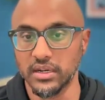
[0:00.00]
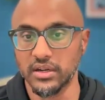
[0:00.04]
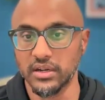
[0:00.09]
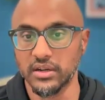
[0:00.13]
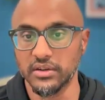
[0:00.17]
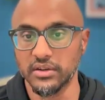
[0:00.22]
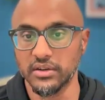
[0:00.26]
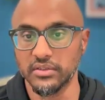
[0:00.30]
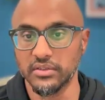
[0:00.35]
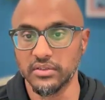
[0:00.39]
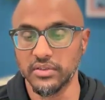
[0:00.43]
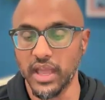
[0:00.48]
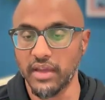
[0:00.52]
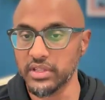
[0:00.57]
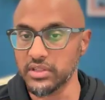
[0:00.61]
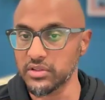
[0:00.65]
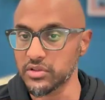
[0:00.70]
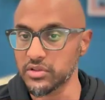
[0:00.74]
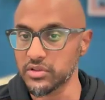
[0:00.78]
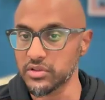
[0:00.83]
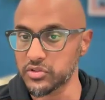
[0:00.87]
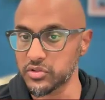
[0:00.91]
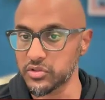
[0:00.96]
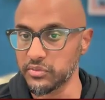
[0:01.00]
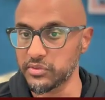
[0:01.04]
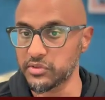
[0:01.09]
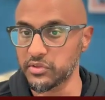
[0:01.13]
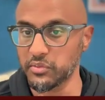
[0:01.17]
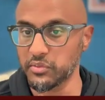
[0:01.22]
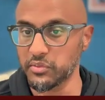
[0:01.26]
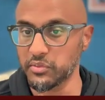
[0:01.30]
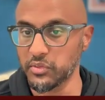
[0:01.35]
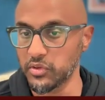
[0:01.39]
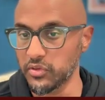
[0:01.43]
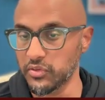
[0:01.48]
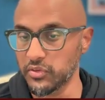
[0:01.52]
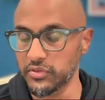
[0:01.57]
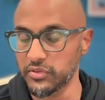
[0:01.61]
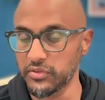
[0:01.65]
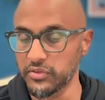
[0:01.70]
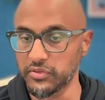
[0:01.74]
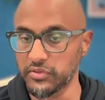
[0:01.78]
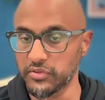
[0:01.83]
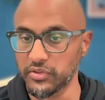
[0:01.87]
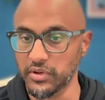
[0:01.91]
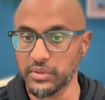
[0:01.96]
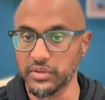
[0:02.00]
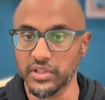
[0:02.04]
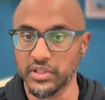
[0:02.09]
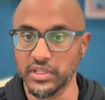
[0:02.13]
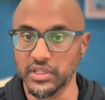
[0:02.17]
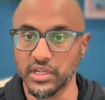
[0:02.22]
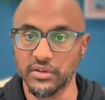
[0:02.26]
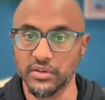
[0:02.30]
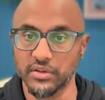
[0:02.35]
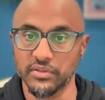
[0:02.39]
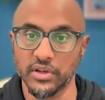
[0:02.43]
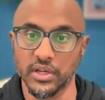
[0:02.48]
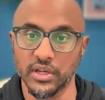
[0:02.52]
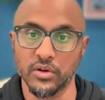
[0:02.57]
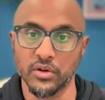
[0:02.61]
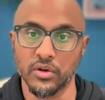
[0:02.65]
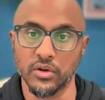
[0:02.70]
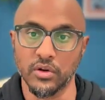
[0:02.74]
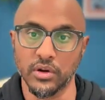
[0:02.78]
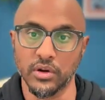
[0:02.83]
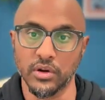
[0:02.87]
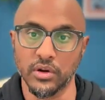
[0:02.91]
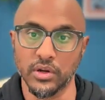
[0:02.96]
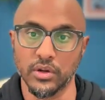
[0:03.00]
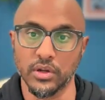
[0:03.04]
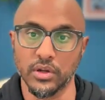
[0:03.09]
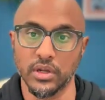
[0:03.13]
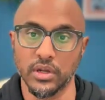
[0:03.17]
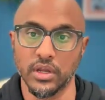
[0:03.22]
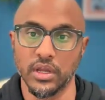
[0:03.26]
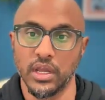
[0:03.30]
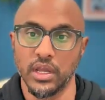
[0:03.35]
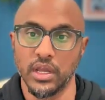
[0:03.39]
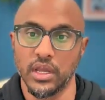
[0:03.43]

of having those troops removed from the Philadelphia corridor,